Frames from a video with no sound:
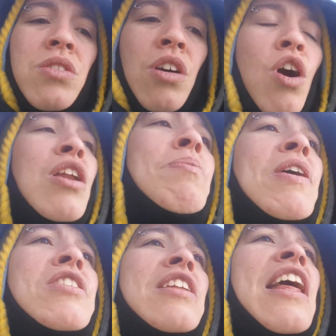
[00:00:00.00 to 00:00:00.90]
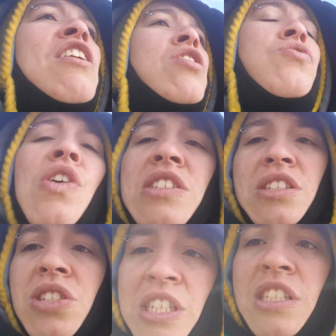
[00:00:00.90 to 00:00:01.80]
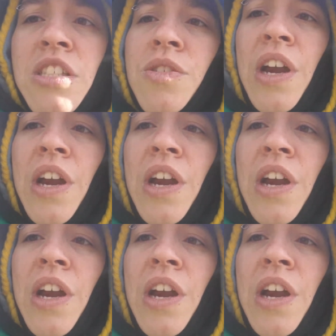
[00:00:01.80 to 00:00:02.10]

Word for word: the only person that you can trust is Jesus